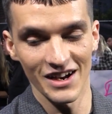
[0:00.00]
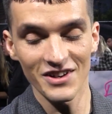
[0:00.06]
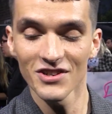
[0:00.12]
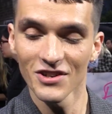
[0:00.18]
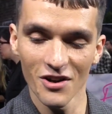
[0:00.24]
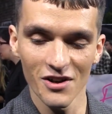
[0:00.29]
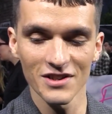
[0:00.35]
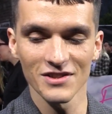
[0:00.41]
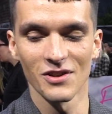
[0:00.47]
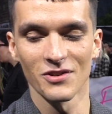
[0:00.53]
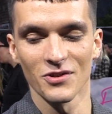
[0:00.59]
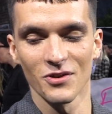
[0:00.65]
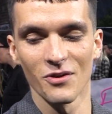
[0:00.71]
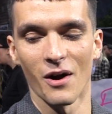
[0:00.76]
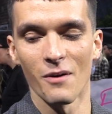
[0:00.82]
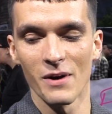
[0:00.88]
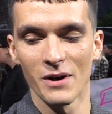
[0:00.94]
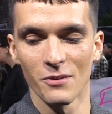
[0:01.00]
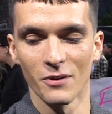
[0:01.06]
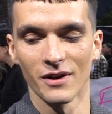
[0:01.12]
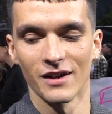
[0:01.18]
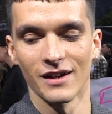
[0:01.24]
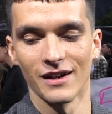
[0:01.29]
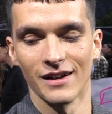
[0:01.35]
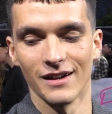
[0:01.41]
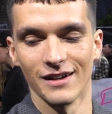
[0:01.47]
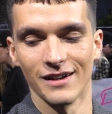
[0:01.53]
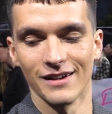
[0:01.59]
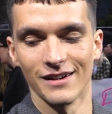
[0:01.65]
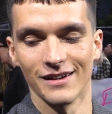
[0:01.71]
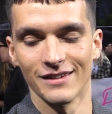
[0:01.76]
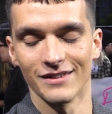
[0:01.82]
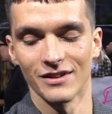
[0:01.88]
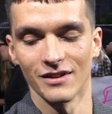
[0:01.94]
Actually, no, that's not true. I made one at
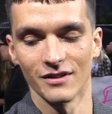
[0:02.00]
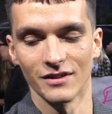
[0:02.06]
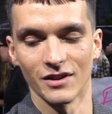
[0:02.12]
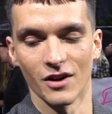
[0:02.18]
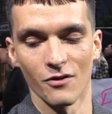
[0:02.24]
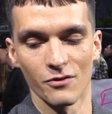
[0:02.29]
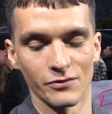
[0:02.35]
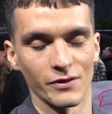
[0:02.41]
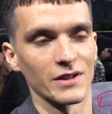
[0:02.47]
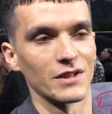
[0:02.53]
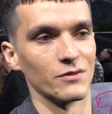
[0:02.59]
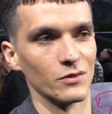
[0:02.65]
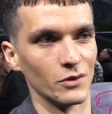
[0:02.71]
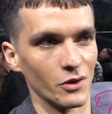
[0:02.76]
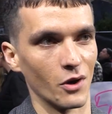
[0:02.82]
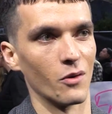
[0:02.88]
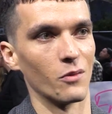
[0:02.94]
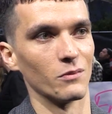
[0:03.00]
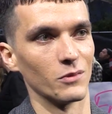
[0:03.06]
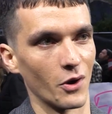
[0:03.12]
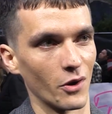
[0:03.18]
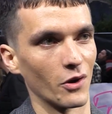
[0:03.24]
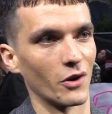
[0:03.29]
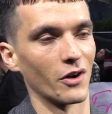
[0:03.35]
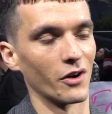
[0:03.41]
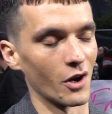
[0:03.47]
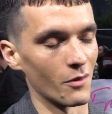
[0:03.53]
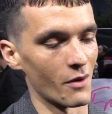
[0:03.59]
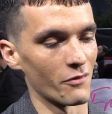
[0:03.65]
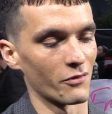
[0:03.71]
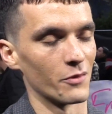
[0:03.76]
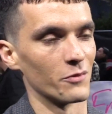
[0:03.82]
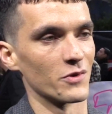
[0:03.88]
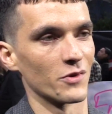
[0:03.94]
uh, the London Coffee Festival not, not long ago. My
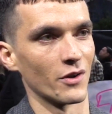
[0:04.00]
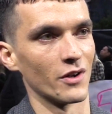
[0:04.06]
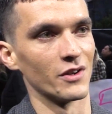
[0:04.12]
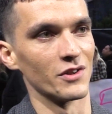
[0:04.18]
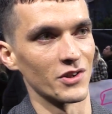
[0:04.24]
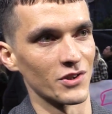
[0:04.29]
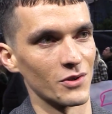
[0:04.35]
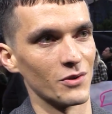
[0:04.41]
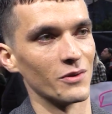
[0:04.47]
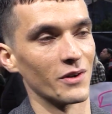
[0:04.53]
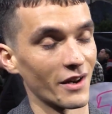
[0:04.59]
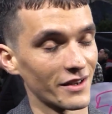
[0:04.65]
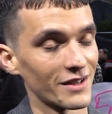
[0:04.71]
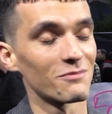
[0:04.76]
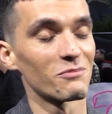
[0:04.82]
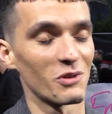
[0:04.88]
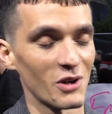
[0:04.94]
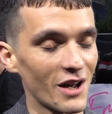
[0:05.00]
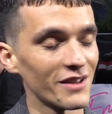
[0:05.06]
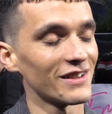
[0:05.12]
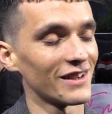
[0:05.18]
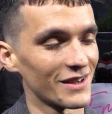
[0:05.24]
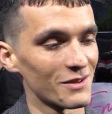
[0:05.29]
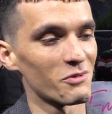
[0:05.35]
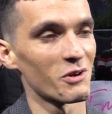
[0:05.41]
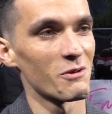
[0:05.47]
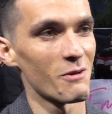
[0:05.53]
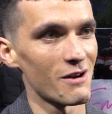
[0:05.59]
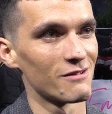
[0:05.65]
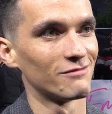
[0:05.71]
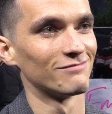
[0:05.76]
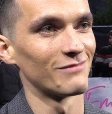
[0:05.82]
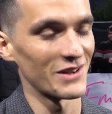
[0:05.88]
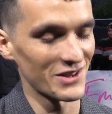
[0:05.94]
friend was nice. running a stall, and I did. Pre- I think I did pretty well.
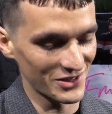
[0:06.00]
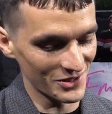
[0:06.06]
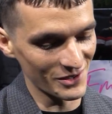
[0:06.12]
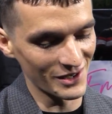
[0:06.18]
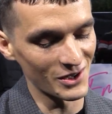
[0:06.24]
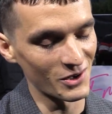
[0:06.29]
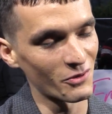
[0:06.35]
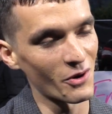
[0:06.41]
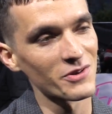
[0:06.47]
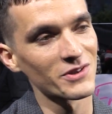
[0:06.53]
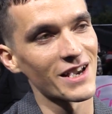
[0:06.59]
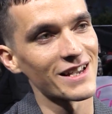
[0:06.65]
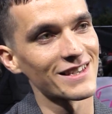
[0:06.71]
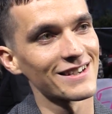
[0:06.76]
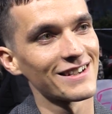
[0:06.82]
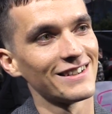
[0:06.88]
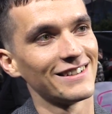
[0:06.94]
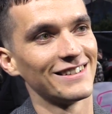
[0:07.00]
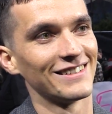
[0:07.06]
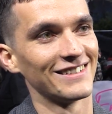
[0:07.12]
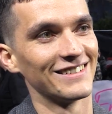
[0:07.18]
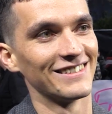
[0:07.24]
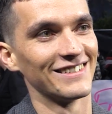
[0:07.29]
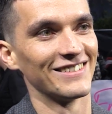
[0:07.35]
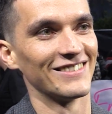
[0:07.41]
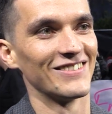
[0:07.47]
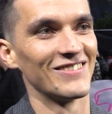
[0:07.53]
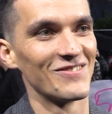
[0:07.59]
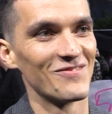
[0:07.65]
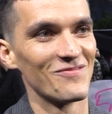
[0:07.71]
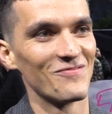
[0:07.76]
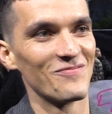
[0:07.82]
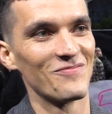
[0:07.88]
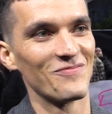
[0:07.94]
Managed nice. to do a little it's Rosetta. Always it's always good to dip
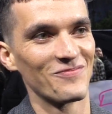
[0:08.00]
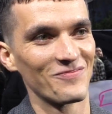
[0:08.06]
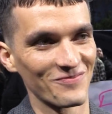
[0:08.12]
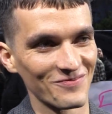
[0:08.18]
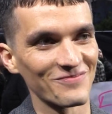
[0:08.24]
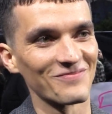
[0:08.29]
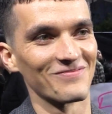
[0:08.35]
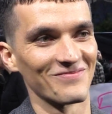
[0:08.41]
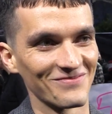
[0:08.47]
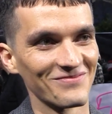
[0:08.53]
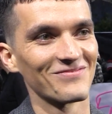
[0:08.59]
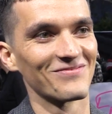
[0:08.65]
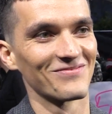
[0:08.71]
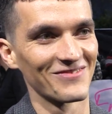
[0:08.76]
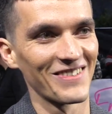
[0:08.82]
your toe back in now and again.